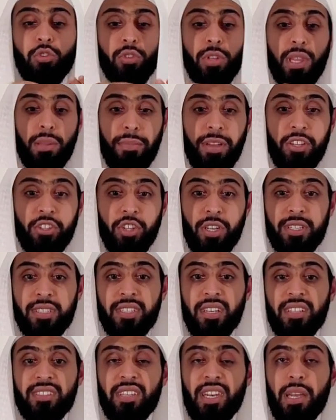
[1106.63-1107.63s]
So they mention a
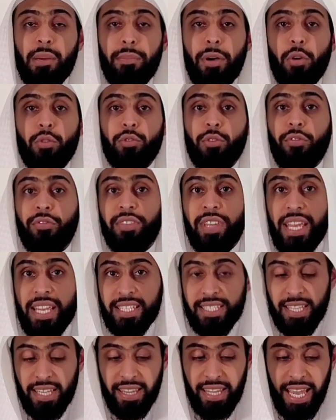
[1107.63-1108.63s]
certain amount of
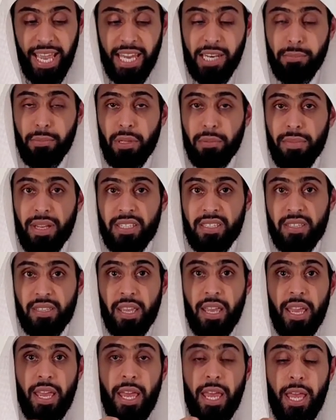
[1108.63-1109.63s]
days that the animal must